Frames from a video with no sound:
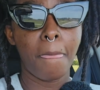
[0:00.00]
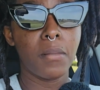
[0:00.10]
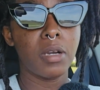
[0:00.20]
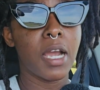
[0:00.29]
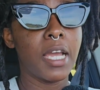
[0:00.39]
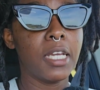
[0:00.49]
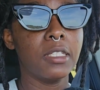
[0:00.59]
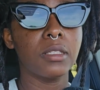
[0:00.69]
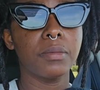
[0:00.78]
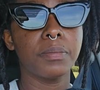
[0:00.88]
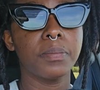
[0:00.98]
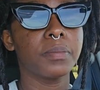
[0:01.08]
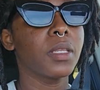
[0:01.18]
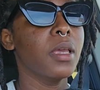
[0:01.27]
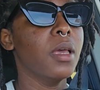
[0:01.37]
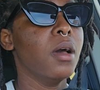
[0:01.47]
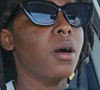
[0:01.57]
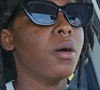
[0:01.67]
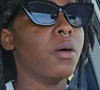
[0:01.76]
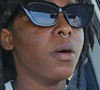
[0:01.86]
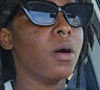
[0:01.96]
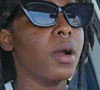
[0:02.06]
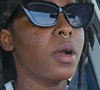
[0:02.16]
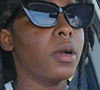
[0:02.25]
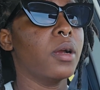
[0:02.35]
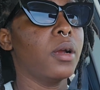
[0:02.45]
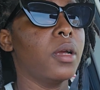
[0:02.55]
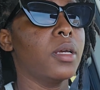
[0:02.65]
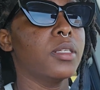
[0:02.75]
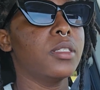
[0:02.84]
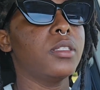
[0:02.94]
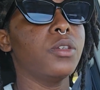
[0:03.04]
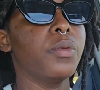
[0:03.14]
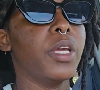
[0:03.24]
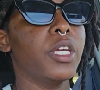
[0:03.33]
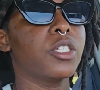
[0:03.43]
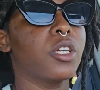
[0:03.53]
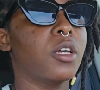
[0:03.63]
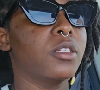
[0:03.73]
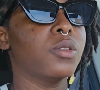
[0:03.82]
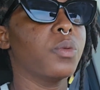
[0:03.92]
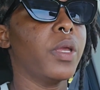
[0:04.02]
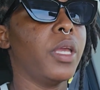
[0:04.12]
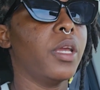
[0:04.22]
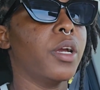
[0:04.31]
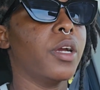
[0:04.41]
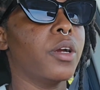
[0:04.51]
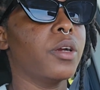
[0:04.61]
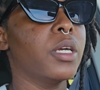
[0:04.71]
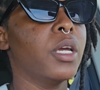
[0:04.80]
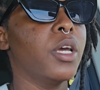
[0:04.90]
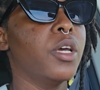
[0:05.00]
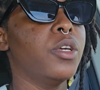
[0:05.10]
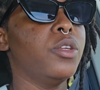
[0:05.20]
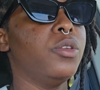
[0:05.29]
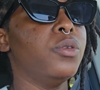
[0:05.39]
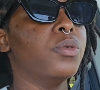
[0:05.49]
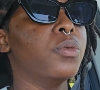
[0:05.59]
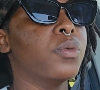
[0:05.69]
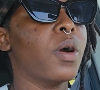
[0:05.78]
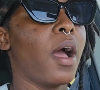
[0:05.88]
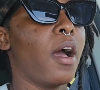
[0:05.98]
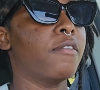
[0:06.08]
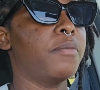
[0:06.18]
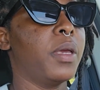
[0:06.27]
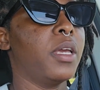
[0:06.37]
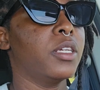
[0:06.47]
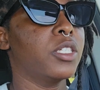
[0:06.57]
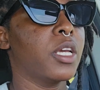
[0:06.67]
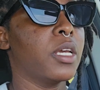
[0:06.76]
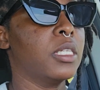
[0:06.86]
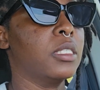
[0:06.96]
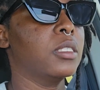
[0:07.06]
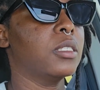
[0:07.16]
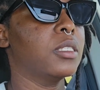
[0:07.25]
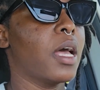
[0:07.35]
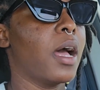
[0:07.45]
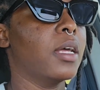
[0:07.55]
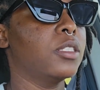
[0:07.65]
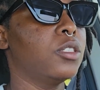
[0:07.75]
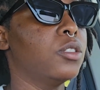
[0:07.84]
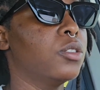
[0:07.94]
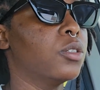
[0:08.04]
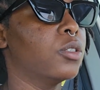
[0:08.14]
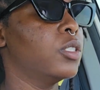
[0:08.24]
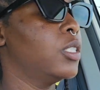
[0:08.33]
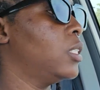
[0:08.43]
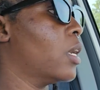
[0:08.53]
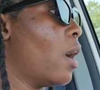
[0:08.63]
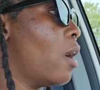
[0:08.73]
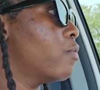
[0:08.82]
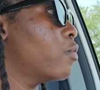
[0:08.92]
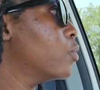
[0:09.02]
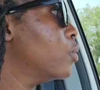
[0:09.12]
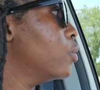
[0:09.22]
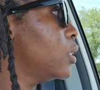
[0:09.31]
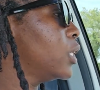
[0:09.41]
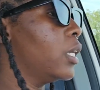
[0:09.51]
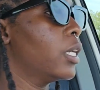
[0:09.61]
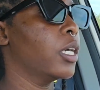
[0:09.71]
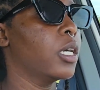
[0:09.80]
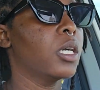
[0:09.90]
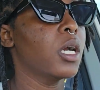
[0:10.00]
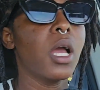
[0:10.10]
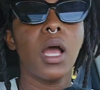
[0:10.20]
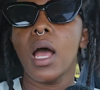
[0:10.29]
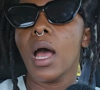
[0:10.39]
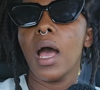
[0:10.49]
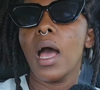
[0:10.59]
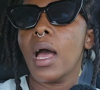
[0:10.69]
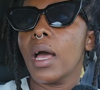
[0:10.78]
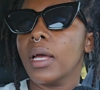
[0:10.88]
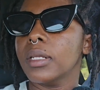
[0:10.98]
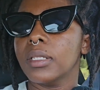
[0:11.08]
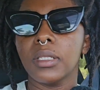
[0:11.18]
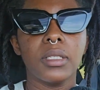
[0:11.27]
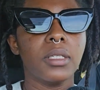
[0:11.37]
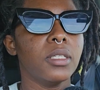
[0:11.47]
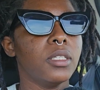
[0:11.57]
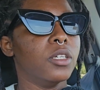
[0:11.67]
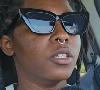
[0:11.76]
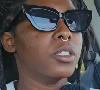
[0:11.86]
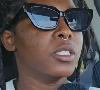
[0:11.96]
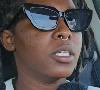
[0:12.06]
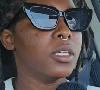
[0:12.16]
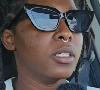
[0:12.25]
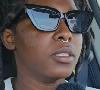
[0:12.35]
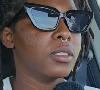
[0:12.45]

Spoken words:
right? Or situations where you have patients that, you know, you have wound care, and you know the